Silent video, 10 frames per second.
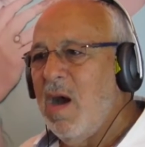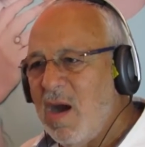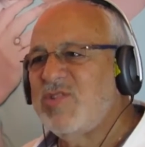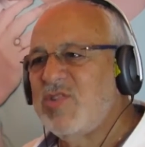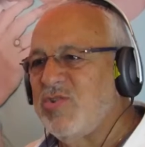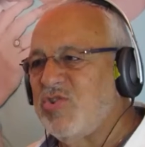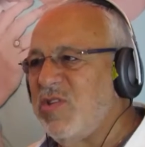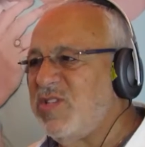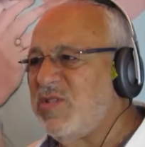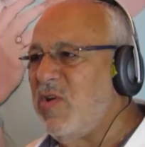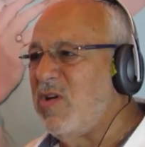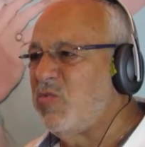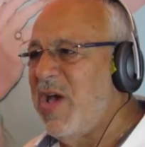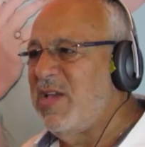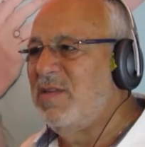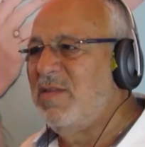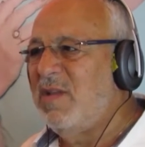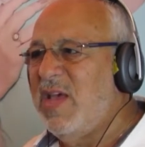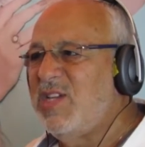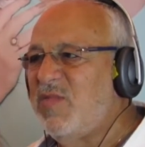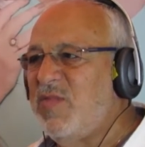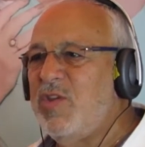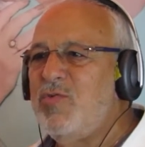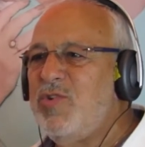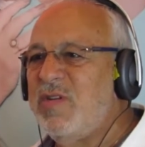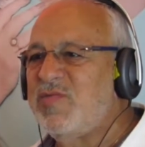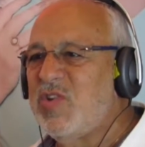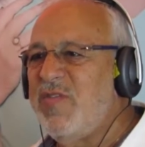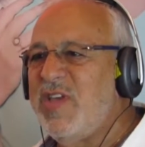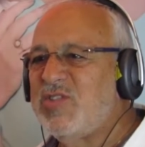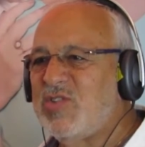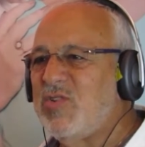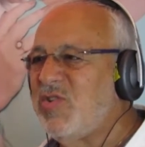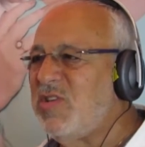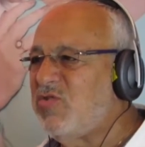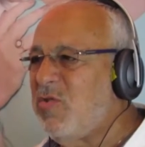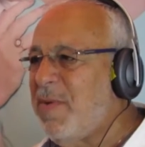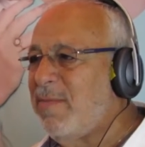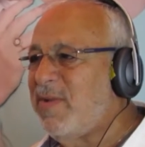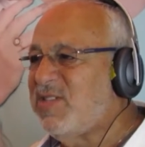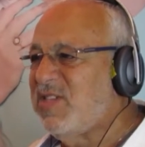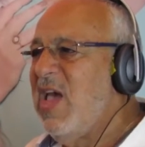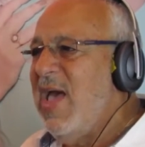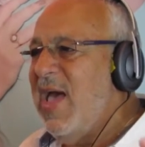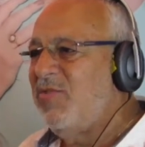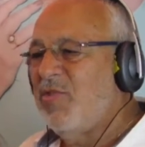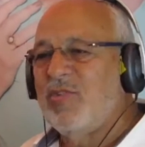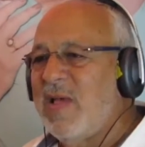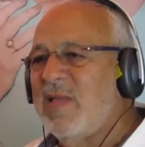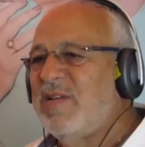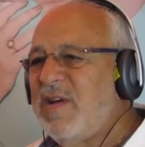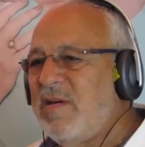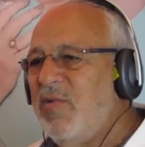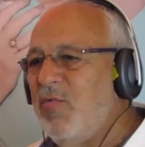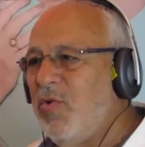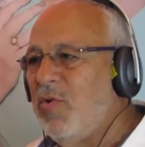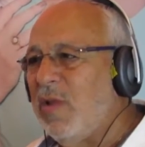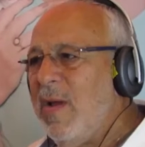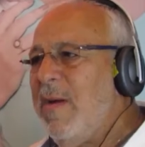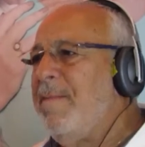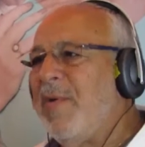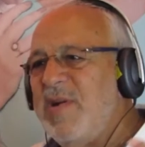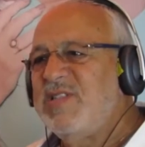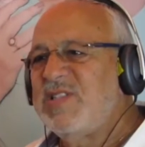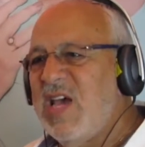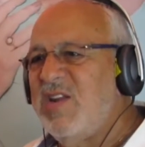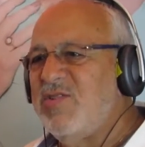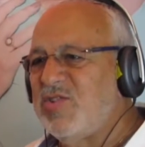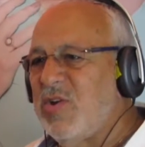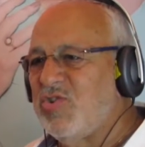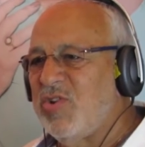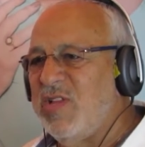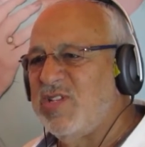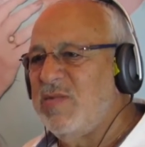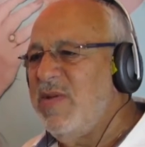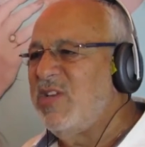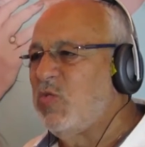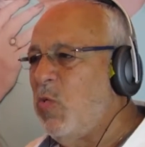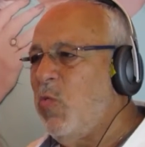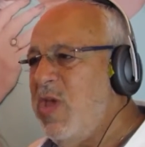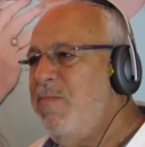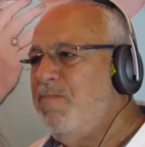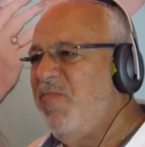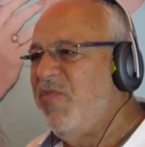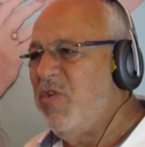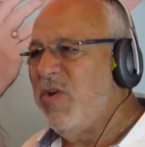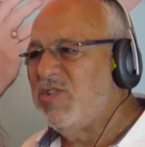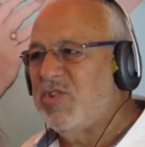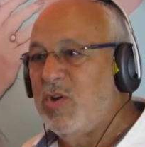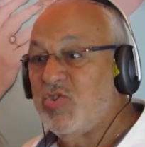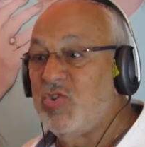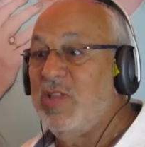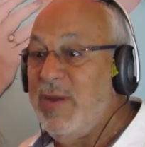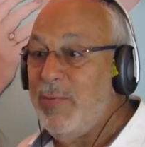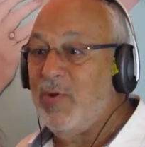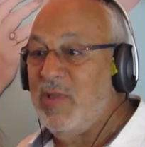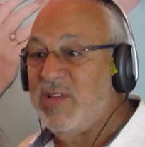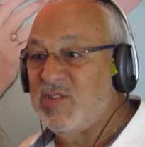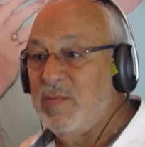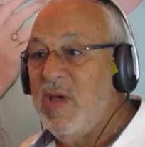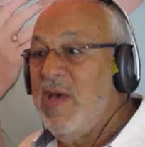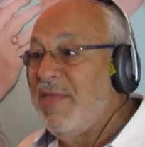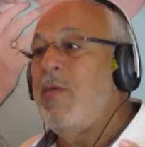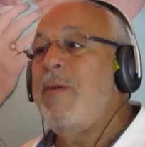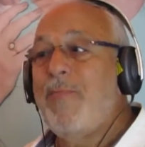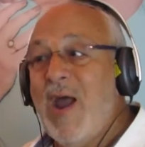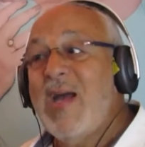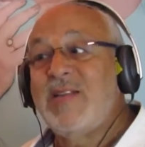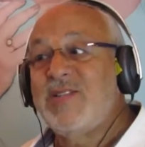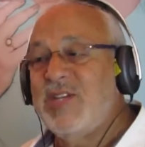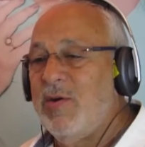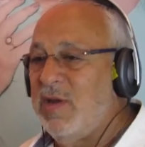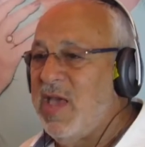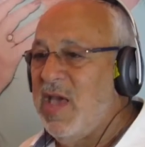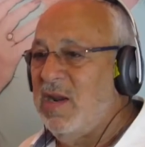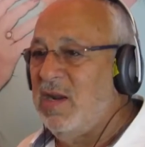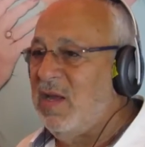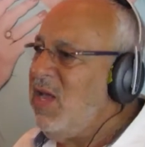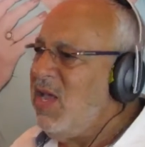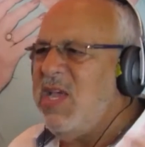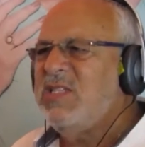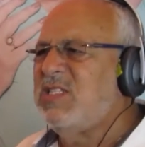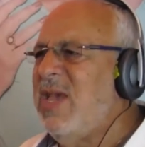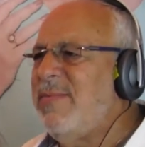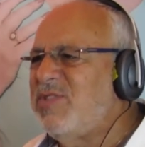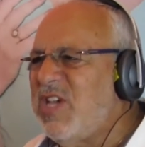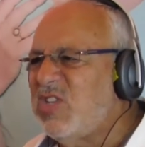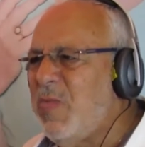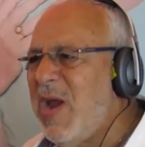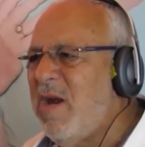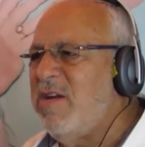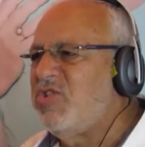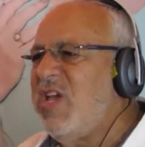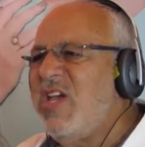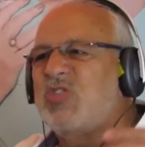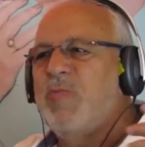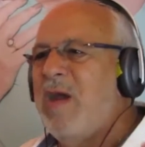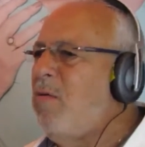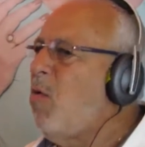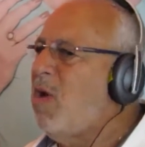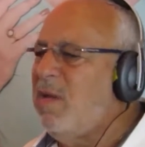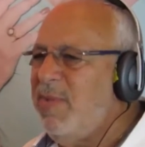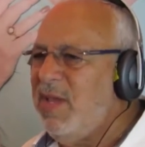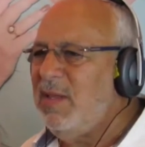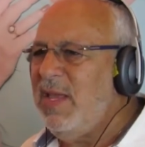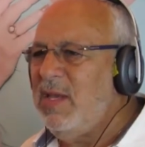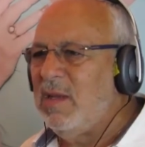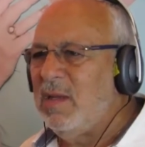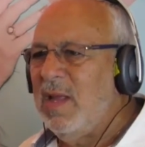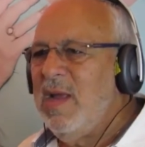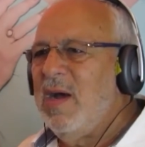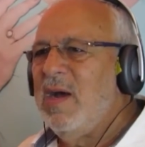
Our socialism goes back to the days of the Union of Soviet Socialist Republics and totalitarian rule. Bernie Sanders' socialism is what we view as social liberalism that we practice here in Canada. It's same-sex marriage. It's marijuana being legal.